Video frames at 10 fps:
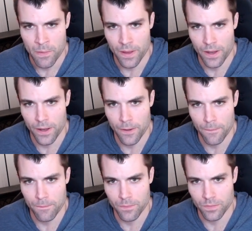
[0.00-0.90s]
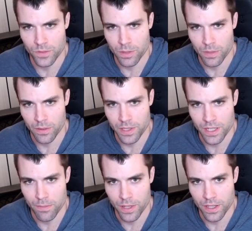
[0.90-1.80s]
I should probably
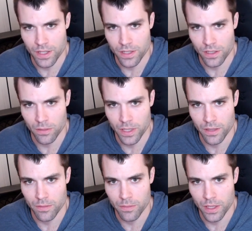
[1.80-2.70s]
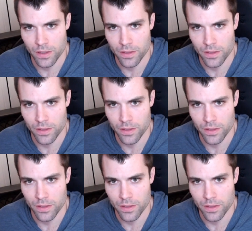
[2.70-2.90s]
separate these a little bit, but